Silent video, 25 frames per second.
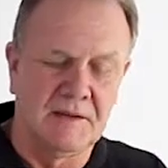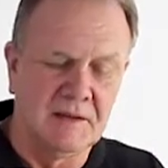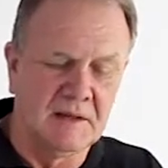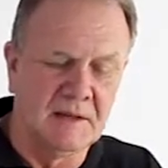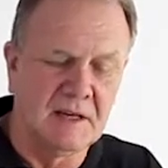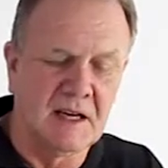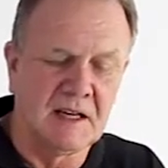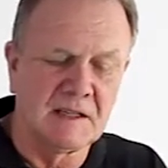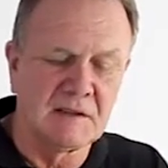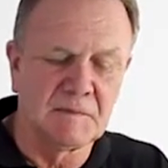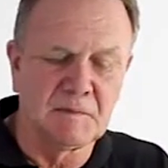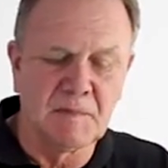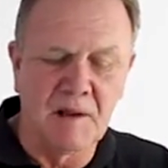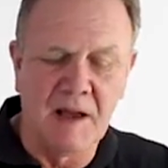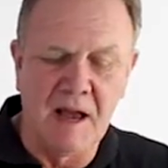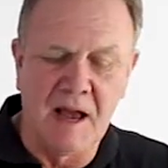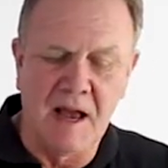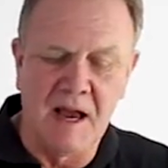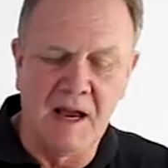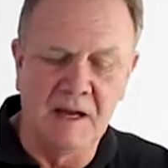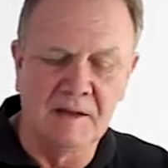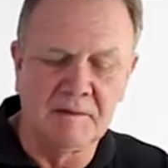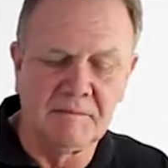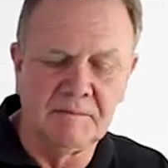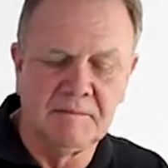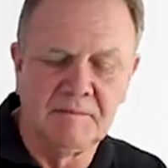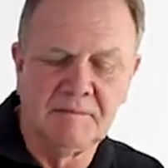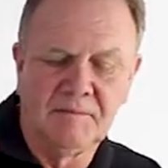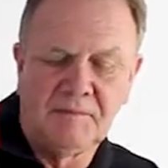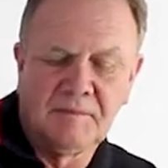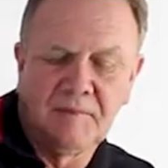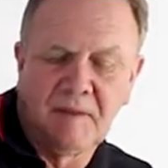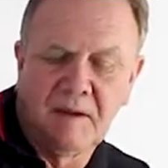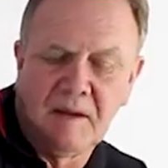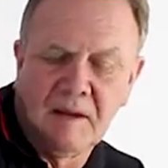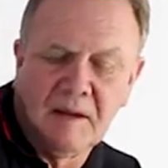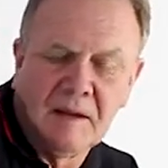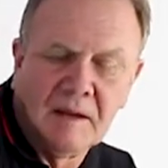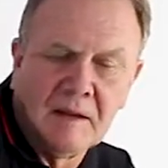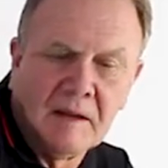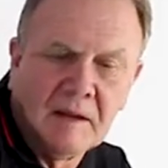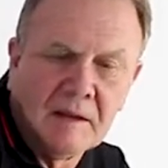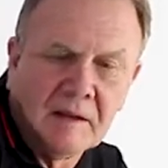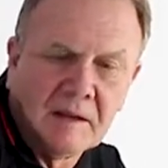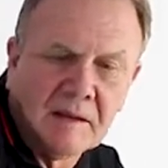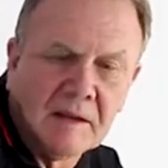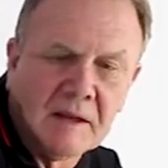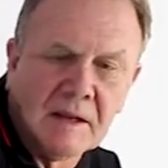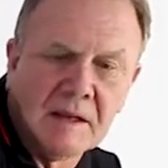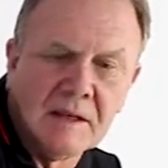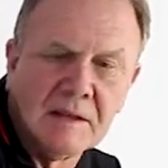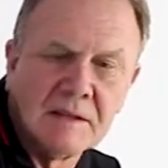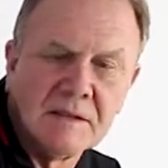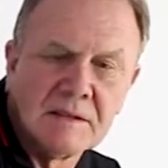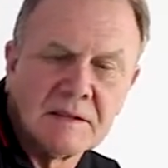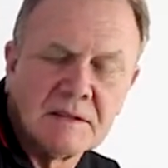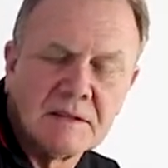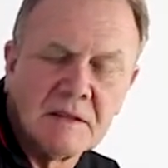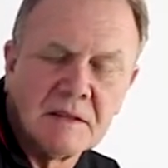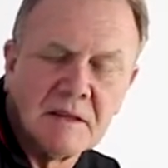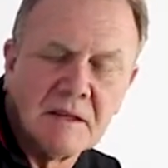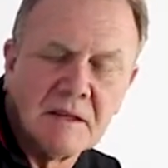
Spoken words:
the next part is